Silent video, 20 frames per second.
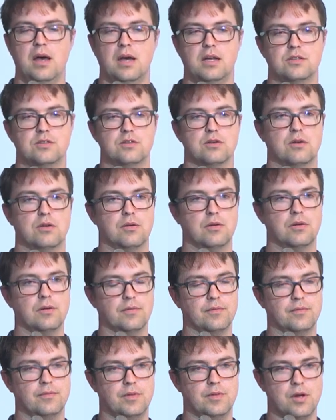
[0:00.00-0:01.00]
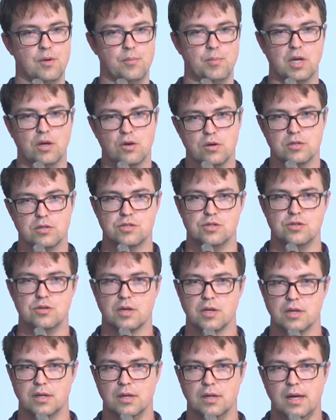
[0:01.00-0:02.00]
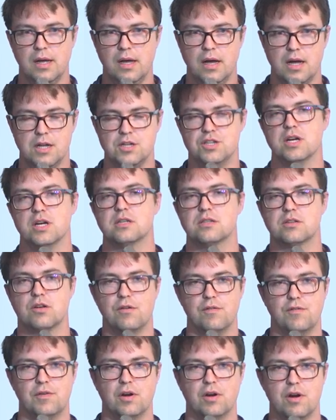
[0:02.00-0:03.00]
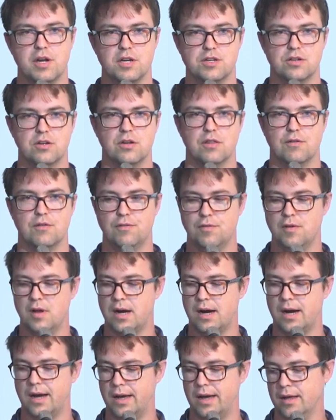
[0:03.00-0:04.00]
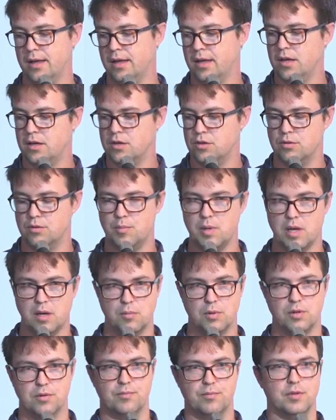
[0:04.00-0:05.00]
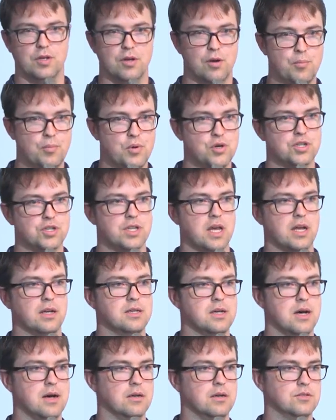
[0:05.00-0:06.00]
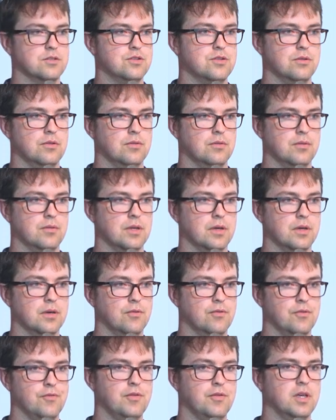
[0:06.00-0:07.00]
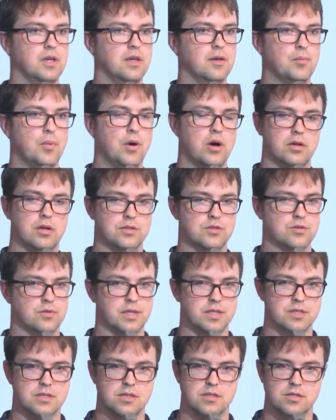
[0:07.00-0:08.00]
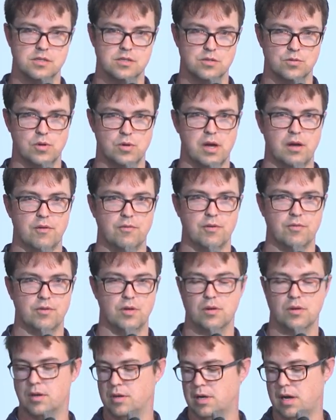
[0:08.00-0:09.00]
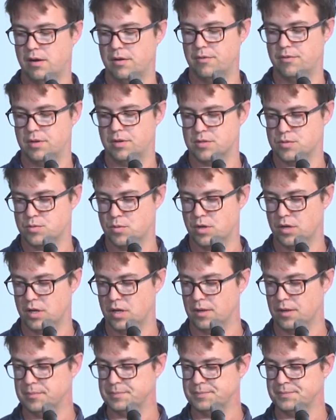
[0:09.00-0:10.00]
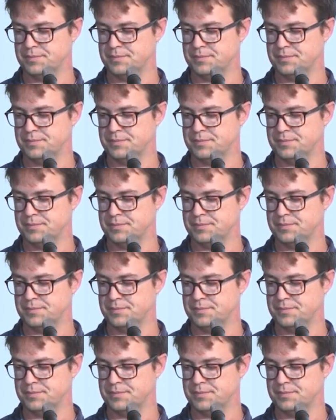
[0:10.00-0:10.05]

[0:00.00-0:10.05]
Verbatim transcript: And so you know, because you can adjust configuration on the fly, you'd be able to, you know, push that down to the Rafiki pods or instances or however, however it's working.